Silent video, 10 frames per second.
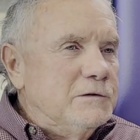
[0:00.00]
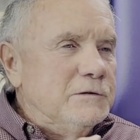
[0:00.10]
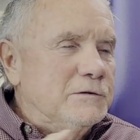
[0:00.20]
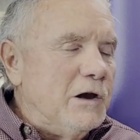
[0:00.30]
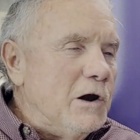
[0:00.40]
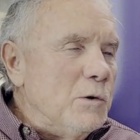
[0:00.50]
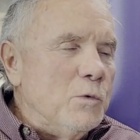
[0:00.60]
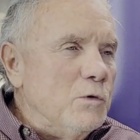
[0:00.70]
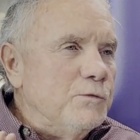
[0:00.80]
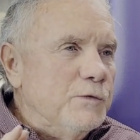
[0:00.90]

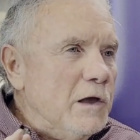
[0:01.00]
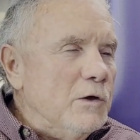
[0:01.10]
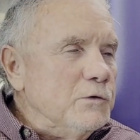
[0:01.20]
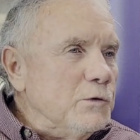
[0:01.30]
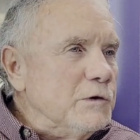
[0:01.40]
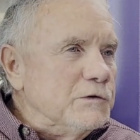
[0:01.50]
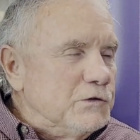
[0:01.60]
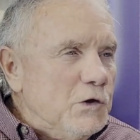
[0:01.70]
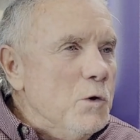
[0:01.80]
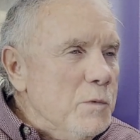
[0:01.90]
terrible failure at
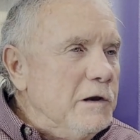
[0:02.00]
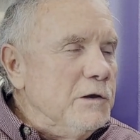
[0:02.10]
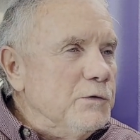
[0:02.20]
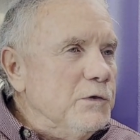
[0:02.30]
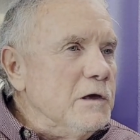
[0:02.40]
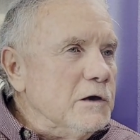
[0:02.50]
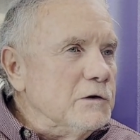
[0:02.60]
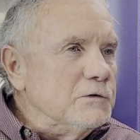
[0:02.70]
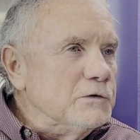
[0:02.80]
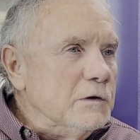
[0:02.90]
so many
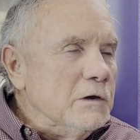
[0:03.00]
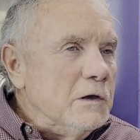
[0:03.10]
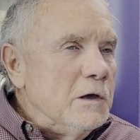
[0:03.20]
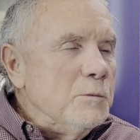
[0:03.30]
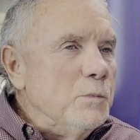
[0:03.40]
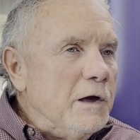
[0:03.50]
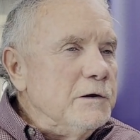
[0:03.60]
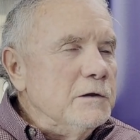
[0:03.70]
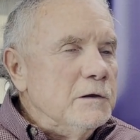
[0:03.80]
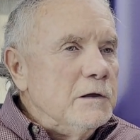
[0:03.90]
things,
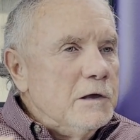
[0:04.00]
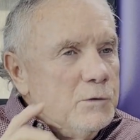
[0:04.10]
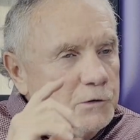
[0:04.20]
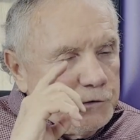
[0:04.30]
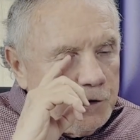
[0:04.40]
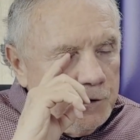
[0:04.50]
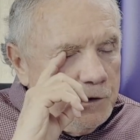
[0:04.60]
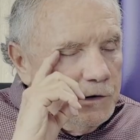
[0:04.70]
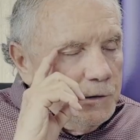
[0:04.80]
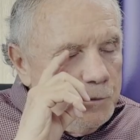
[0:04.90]
but he was
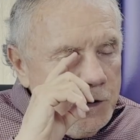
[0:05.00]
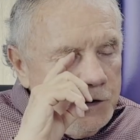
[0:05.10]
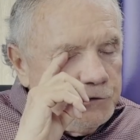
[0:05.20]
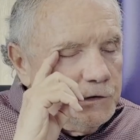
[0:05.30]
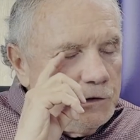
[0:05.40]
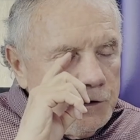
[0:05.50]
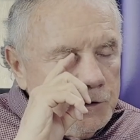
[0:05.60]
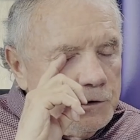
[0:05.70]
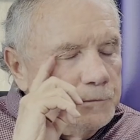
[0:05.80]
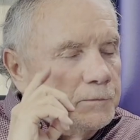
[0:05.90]
an amazing
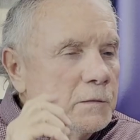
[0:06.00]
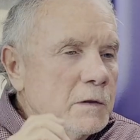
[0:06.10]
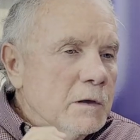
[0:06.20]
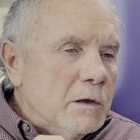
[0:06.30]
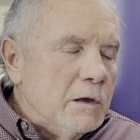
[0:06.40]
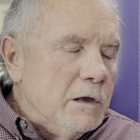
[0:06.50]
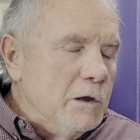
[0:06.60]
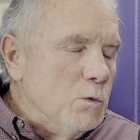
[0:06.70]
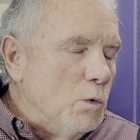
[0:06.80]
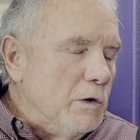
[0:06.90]
leader.
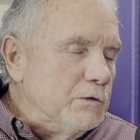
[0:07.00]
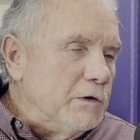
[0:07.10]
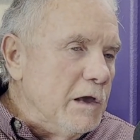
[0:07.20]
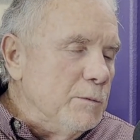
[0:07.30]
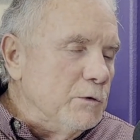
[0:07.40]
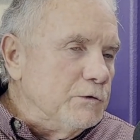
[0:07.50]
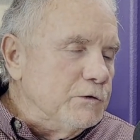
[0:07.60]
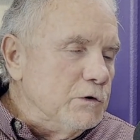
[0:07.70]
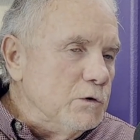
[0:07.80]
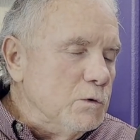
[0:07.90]
He was able
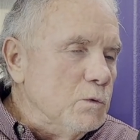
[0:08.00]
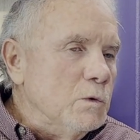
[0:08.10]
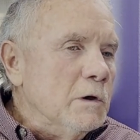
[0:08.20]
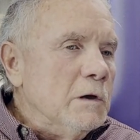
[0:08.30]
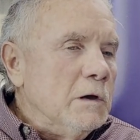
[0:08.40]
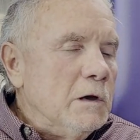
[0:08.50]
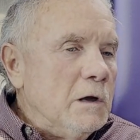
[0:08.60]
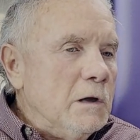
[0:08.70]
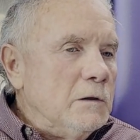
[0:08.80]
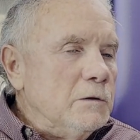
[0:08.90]
to
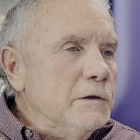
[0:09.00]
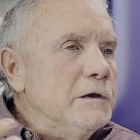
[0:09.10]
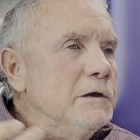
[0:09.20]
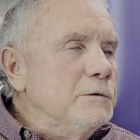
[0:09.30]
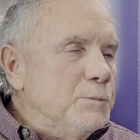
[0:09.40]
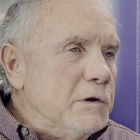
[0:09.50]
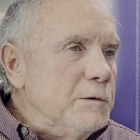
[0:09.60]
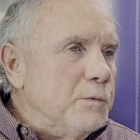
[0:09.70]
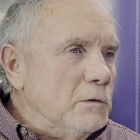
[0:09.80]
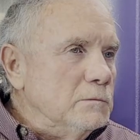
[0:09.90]
lead
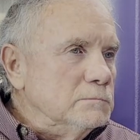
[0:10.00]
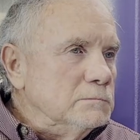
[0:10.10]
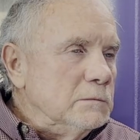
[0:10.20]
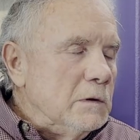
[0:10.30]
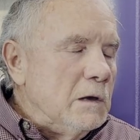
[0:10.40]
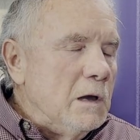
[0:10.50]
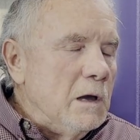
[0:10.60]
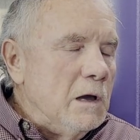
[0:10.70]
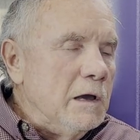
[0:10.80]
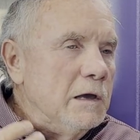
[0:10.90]
people,
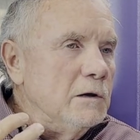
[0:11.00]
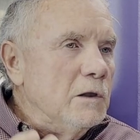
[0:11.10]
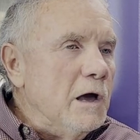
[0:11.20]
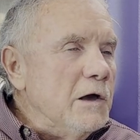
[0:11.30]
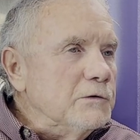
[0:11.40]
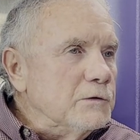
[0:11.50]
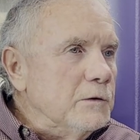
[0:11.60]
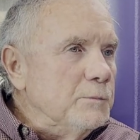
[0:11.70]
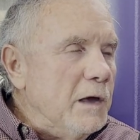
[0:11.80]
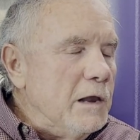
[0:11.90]
analyze a
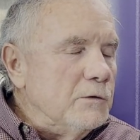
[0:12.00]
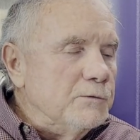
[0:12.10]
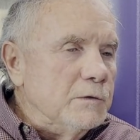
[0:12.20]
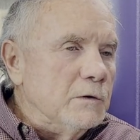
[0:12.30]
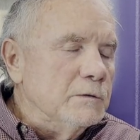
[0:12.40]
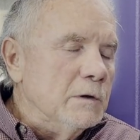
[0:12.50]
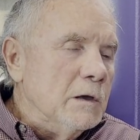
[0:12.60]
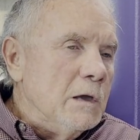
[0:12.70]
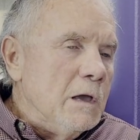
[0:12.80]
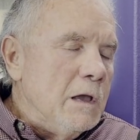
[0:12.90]
battlefield,
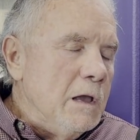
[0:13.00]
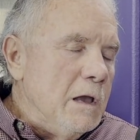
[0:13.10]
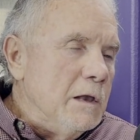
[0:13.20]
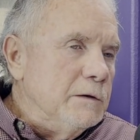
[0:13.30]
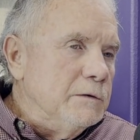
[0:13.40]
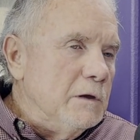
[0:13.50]
and